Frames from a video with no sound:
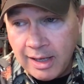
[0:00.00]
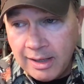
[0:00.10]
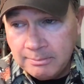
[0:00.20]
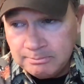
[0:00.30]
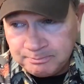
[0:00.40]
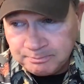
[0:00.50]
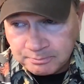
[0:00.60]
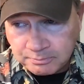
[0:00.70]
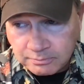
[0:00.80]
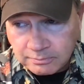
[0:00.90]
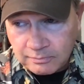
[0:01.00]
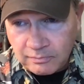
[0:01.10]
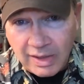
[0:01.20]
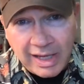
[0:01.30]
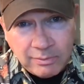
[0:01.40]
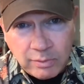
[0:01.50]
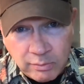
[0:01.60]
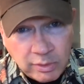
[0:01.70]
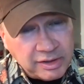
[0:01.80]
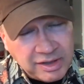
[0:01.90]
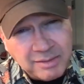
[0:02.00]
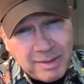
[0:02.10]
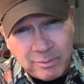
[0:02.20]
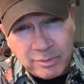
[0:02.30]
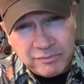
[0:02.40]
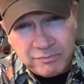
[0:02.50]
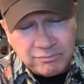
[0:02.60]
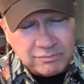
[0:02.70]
Um, and, and really think about it with,